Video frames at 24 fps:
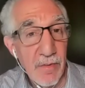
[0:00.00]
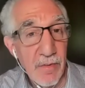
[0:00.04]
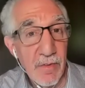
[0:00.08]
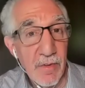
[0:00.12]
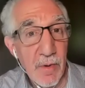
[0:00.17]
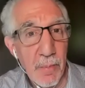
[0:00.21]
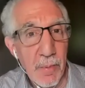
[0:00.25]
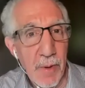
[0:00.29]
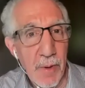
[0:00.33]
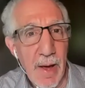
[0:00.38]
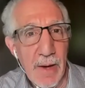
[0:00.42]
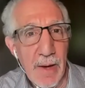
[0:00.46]

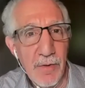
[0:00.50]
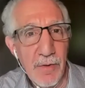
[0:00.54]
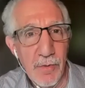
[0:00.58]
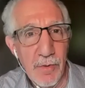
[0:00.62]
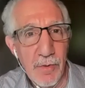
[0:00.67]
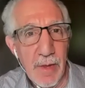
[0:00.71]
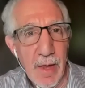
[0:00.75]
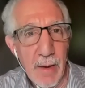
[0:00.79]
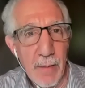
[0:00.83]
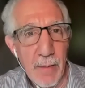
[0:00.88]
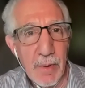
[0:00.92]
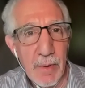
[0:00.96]
apply to
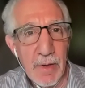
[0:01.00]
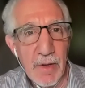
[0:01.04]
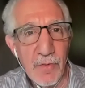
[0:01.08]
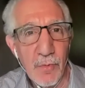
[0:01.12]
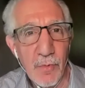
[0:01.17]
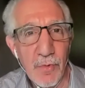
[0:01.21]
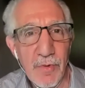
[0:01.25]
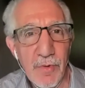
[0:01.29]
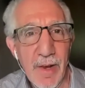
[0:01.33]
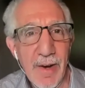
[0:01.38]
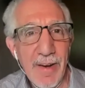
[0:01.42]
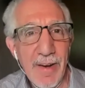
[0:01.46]
them because
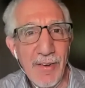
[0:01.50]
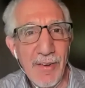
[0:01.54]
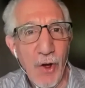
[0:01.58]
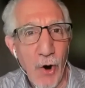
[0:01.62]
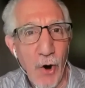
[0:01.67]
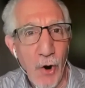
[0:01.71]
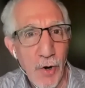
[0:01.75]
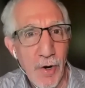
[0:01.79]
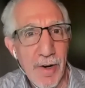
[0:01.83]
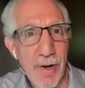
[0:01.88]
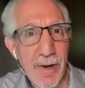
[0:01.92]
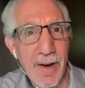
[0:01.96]
we're sending
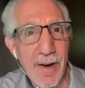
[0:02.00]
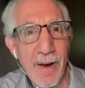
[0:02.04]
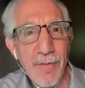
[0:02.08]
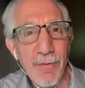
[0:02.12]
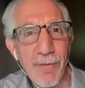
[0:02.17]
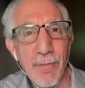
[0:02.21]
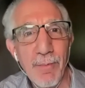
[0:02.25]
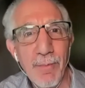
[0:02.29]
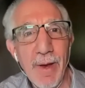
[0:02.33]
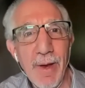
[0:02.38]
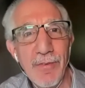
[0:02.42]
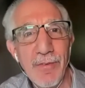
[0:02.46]
targeted
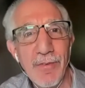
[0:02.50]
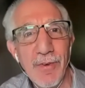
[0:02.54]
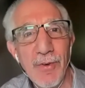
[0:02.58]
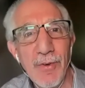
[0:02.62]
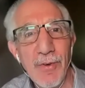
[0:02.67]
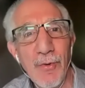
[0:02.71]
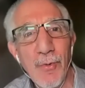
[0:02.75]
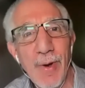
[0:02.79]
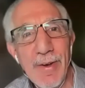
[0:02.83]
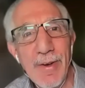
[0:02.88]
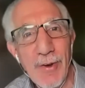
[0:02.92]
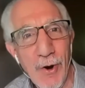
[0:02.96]
information
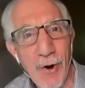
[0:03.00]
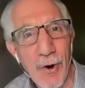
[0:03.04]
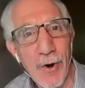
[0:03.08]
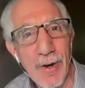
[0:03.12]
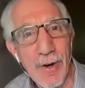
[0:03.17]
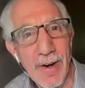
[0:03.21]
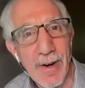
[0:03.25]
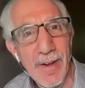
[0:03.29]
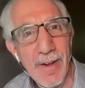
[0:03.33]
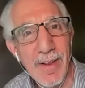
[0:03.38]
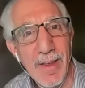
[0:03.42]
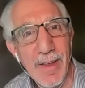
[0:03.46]
to a
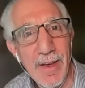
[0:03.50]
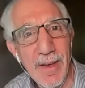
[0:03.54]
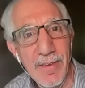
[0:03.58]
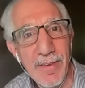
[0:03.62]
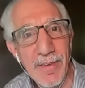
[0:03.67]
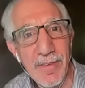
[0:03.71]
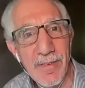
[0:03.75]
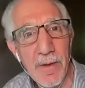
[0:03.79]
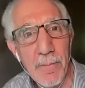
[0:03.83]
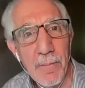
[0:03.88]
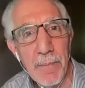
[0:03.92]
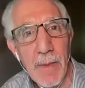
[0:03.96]
targeted
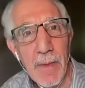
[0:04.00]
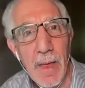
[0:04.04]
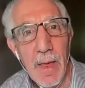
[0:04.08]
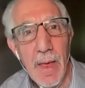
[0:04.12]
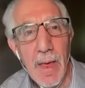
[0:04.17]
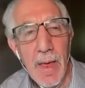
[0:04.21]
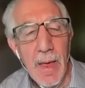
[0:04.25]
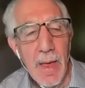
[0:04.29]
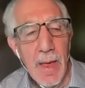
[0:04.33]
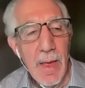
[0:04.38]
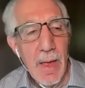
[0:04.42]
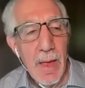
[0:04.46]
list.
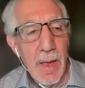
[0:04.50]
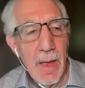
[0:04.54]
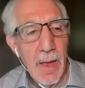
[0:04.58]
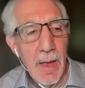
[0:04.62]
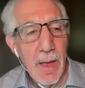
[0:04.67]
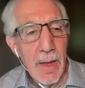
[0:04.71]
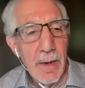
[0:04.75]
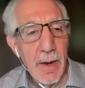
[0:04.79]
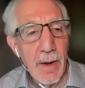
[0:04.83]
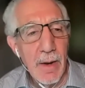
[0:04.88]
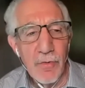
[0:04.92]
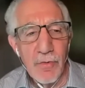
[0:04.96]

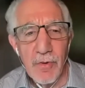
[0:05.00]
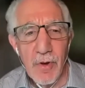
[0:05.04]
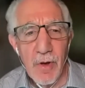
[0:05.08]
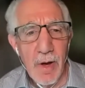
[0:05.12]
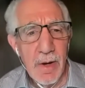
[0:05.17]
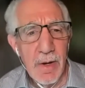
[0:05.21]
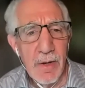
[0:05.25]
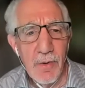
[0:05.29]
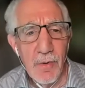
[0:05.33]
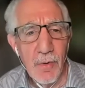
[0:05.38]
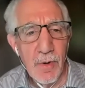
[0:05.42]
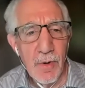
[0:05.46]
And I was
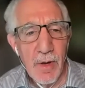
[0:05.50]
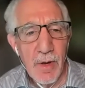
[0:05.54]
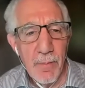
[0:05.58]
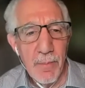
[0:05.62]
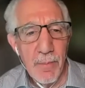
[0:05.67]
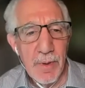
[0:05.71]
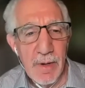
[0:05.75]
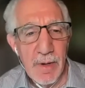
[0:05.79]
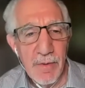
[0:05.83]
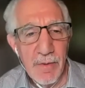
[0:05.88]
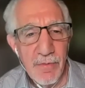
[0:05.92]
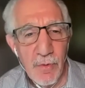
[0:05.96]
talking to a
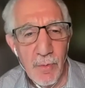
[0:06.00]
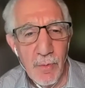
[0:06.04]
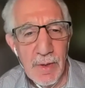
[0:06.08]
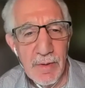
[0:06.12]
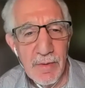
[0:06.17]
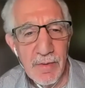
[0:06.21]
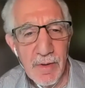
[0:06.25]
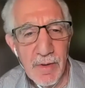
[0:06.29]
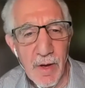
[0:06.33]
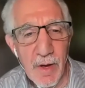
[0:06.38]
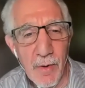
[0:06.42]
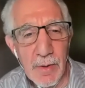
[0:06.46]
company a few
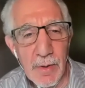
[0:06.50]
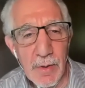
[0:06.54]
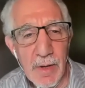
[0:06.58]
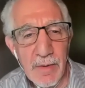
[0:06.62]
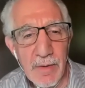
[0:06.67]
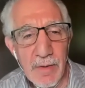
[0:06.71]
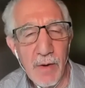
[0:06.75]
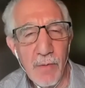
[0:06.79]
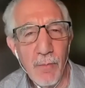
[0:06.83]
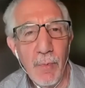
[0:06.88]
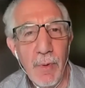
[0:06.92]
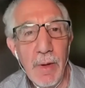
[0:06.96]
weeks ago, and they
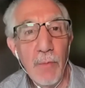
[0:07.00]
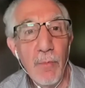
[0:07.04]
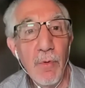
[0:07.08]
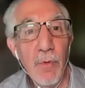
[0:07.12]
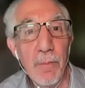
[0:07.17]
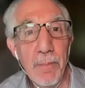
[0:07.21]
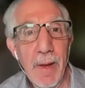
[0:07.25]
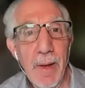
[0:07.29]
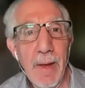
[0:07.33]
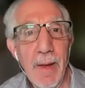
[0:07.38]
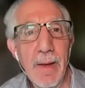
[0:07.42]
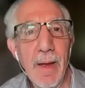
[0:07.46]
said we
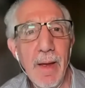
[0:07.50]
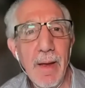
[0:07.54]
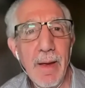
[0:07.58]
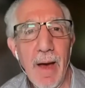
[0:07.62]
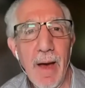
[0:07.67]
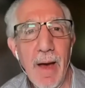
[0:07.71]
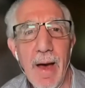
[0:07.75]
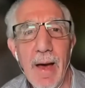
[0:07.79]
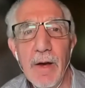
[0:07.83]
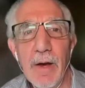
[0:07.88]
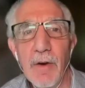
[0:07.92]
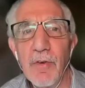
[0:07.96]
would pay a
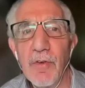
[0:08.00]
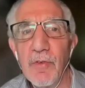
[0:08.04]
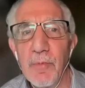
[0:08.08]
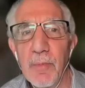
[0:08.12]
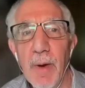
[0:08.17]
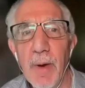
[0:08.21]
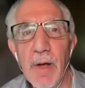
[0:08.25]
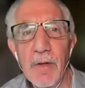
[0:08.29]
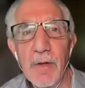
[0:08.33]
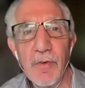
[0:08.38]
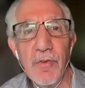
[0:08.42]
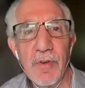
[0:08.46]
higher
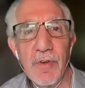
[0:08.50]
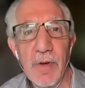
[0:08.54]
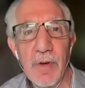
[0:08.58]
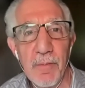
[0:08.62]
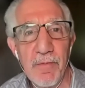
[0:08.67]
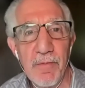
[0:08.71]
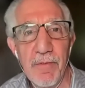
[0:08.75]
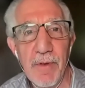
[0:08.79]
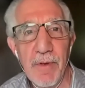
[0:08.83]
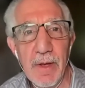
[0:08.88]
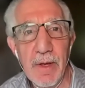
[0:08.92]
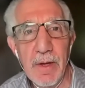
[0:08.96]
sponsorship
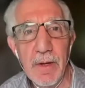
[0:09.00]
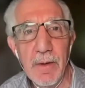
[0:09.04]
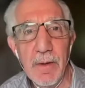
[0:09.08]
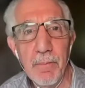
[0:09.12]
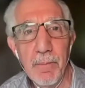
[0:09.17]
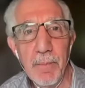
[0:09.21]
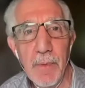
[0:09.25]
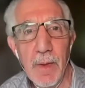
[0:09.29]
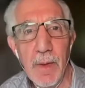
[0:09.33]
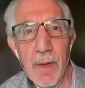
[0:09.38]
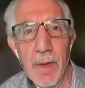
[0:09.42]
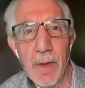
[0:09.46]
fee
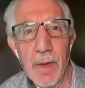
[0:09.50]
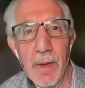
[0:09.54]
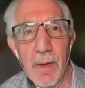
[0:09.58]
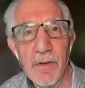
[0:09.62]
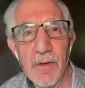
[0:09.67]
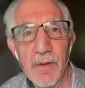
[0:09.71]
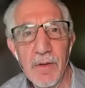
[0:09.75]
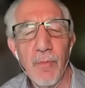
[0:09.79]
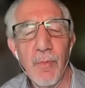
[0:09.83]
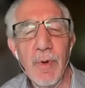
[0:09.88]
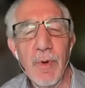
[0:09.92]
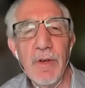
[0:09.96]

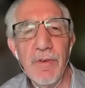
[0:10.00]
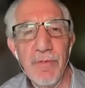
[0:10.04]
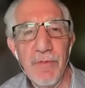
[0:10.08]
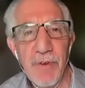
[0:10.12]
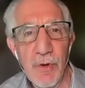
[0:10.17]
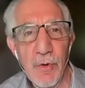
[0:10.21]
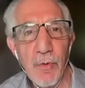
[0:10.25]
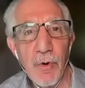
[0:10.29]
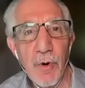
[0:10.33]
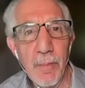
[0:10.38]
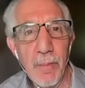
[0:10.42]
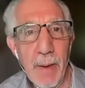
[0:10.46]
to reach
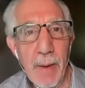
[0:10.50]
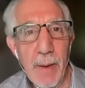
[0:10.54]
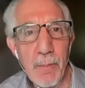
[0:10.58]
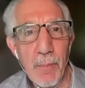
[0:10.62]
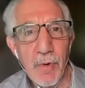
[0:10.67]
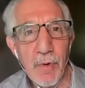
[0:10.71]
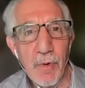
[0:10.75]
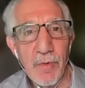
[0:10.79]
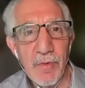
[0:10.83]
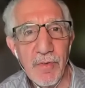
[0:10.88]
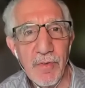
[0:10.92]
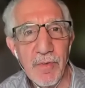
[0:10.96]
fewer
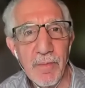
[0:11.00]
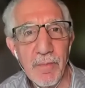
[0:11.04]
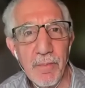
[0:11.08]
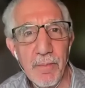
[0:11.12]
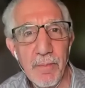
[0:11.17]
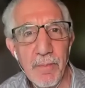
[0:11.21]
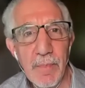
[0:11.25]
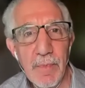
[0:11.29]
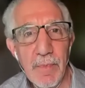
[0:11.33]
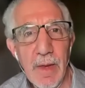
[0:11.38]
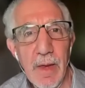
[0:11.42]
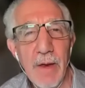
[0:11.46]
members
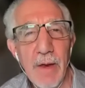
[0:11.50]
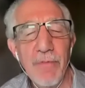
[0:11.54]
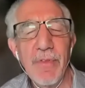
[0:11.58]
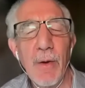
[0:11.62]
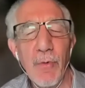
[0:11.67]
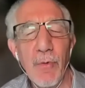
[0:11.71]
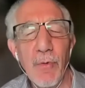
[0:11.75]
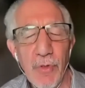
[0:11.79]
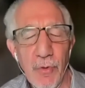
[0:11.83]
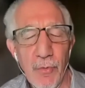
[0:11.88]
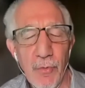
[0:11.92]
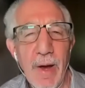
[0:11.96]
if they
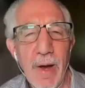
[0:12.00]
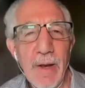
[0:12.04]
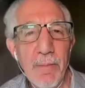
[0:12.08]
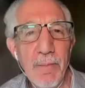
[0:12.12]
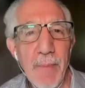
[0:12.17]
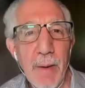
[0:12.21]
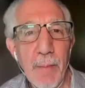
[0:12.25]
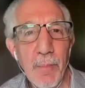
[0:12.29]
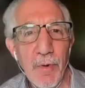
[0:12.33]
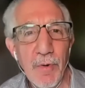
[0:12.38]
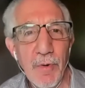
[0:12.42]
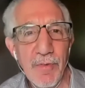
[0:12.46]
were the right
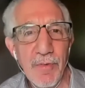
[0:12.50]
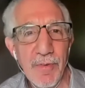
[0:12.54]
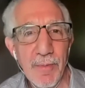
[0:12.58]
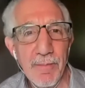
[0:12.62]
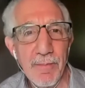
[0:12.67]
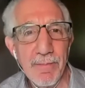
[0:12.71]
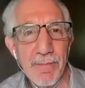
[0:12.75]
members.